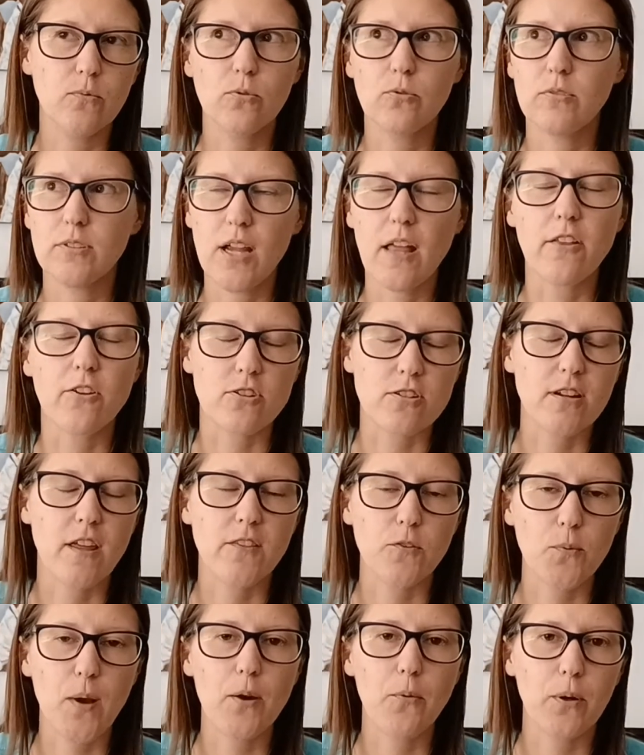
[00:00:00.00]
Teller's
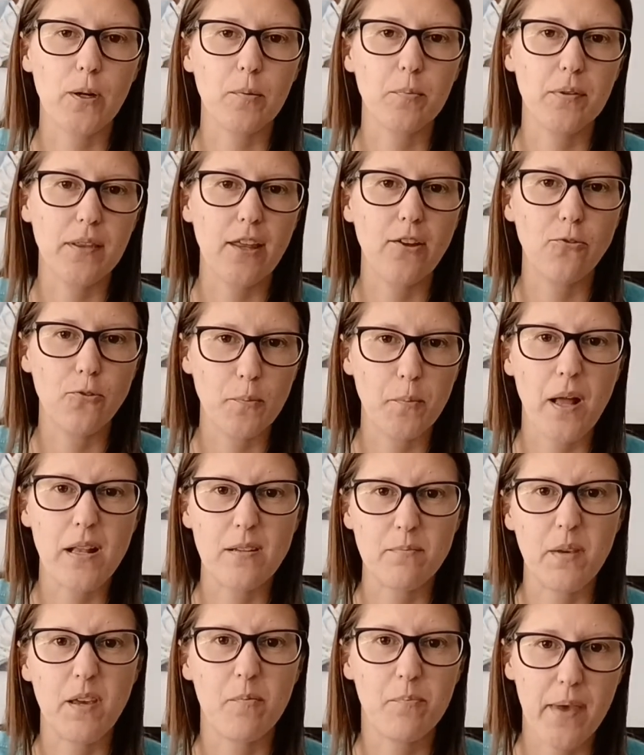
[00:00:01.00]
not the right word, but they
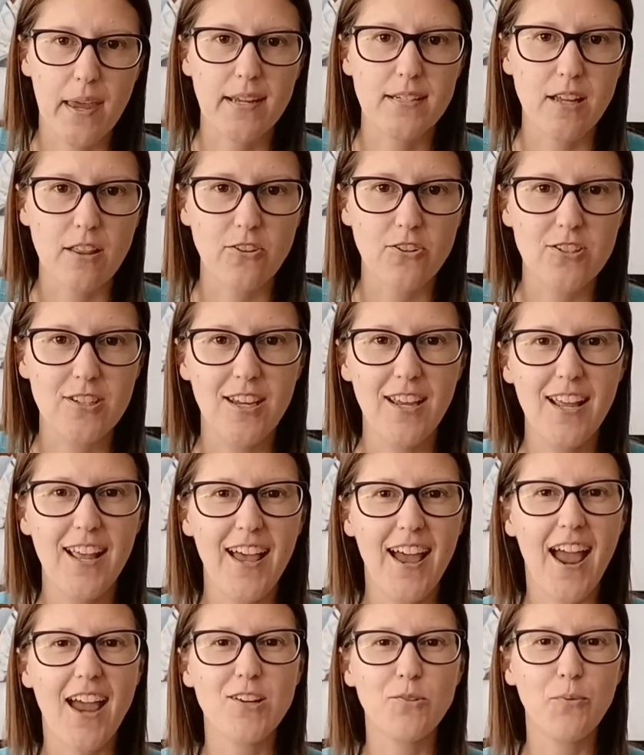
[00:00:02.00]
reminded me of bank tellers.
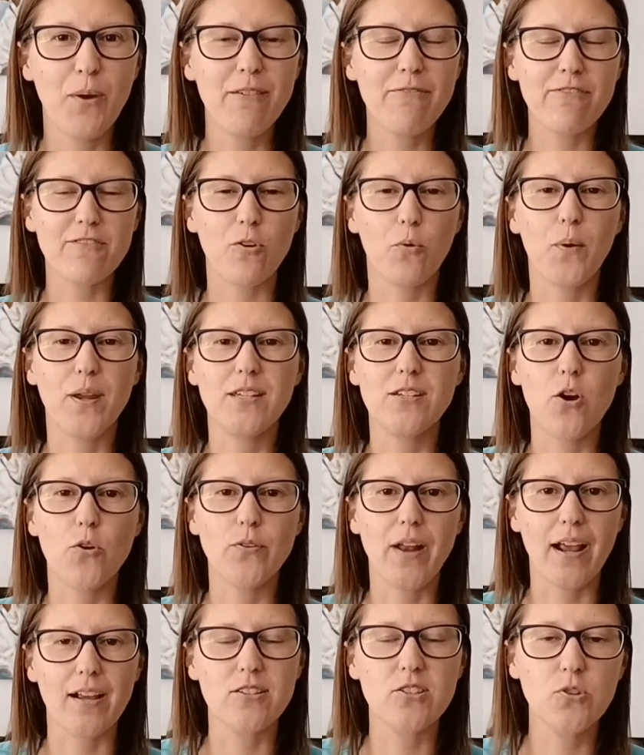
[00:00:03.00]
I had to wait for the window
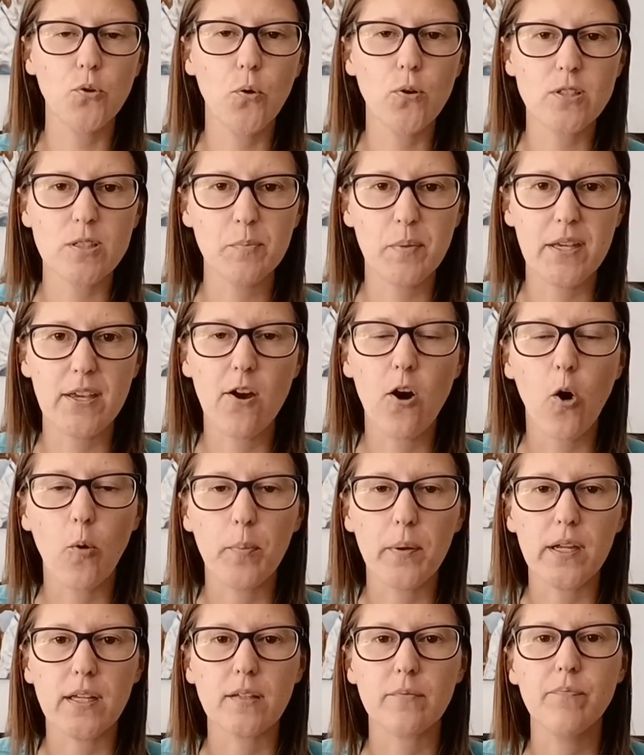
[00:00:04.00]
next door to be
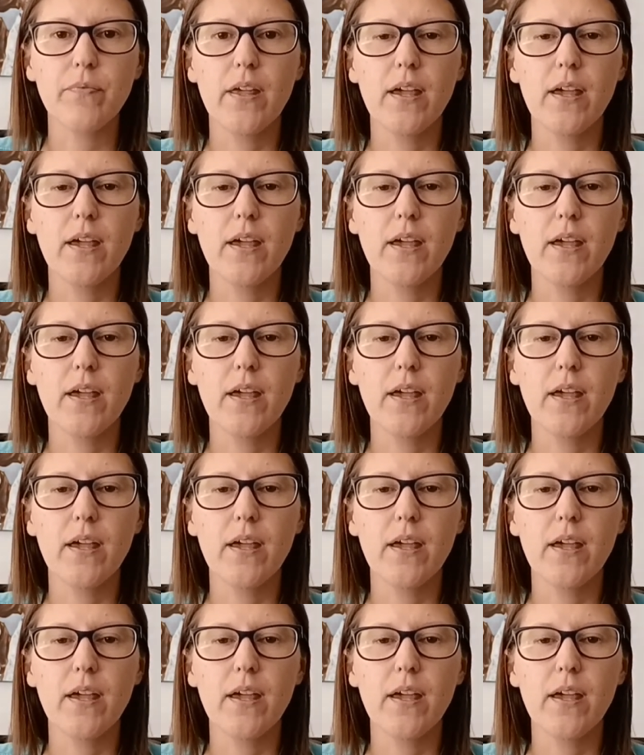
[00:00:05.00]
open.